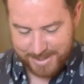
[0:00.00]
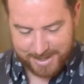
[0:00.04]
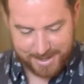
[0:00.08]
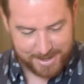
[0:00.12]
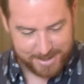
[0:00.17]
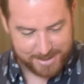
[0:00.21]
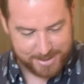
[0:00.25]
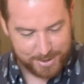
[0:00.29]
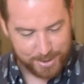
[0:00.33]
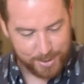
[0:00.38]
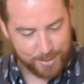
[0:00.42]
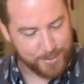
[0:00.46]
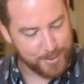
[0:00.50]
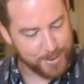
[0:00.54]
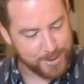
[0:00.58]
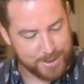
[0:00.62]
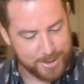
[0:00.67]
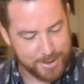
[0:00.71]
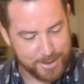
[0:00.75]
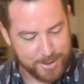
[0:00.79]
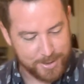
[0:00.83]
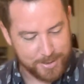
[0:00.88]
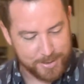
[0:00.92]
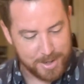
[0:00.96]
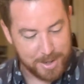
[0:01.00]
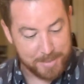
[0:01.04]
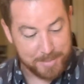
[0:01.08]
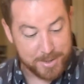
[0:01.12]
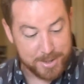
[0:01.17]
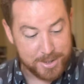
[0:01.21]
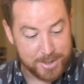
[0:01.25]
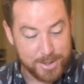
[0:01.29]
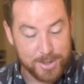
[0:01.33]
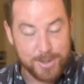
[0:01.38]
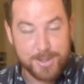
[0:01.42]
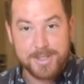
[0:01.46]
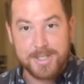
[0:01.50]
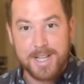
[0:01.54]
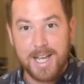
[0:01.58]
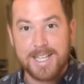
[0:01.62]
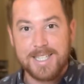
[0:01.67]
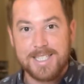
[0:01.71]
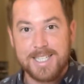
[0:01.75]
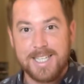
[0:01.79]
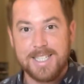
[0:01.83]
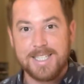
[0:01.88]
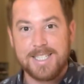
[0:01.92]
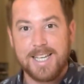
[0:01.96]
2 for 2. Number 2 is
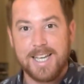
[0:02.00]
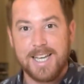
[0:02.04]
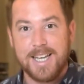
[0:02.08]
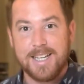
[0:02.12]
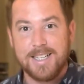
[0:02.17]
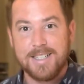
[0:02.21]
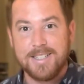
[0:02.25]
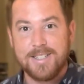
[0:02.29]
1910.